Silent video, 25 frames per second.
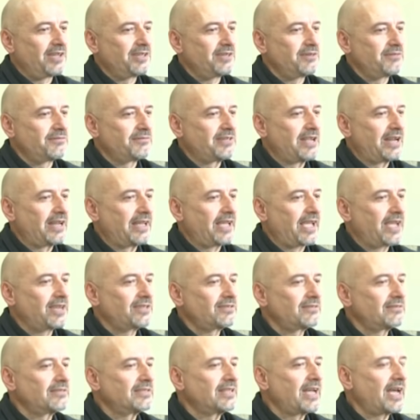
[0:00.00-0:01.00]
EU
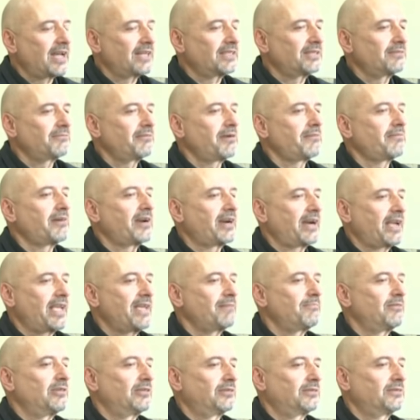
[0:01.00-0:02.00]
delegation that we were
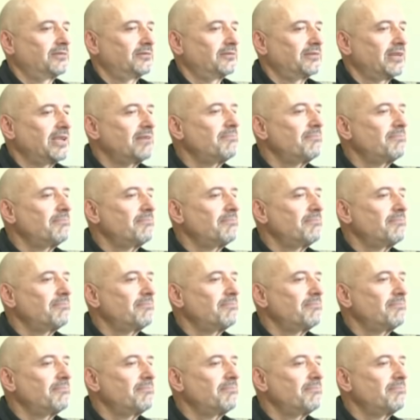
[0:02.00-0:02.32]
able to